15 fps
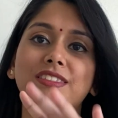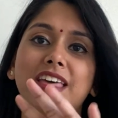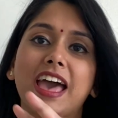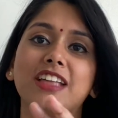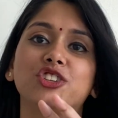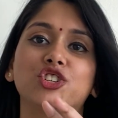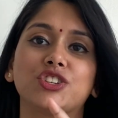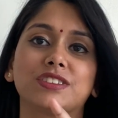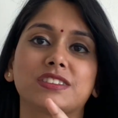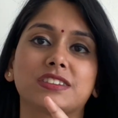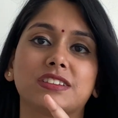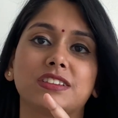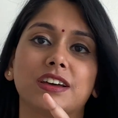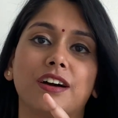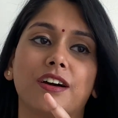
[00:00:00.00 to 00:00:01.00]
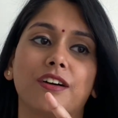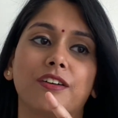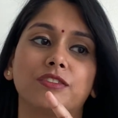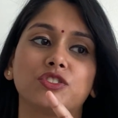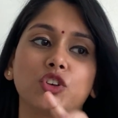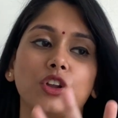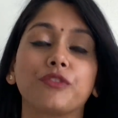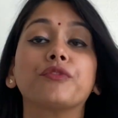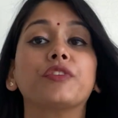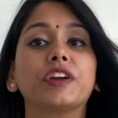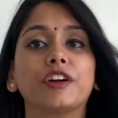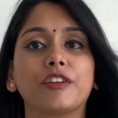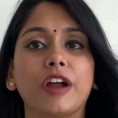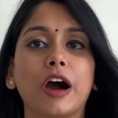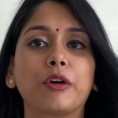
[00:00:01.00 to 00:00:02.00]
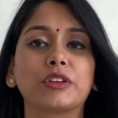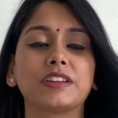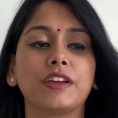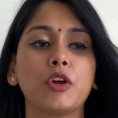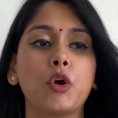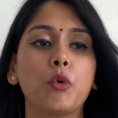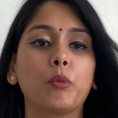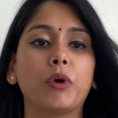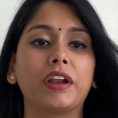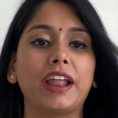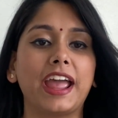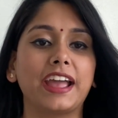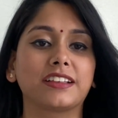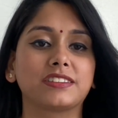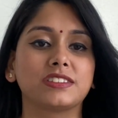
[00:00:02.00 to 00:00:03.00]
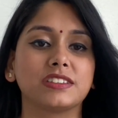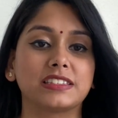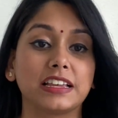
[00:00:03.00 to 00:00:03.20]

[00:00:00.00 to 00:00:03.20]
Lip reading: and just sort of figure out what X is.